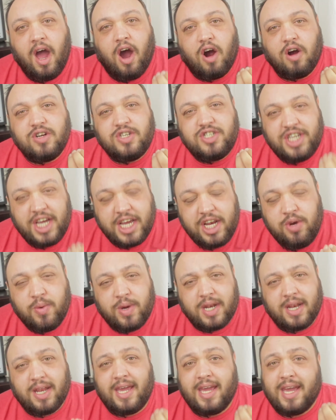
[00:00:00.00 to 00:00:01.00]
are
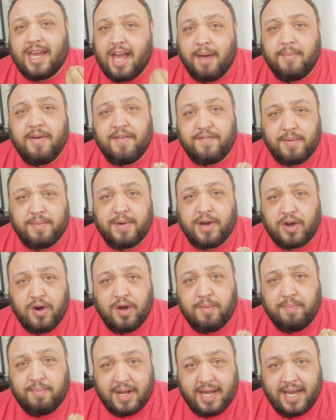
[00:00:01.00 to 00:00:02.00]
genuinely coming from a
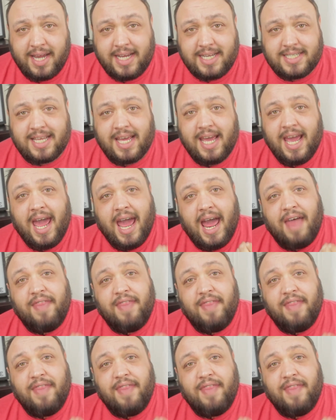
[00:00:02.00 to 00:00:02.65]
good place,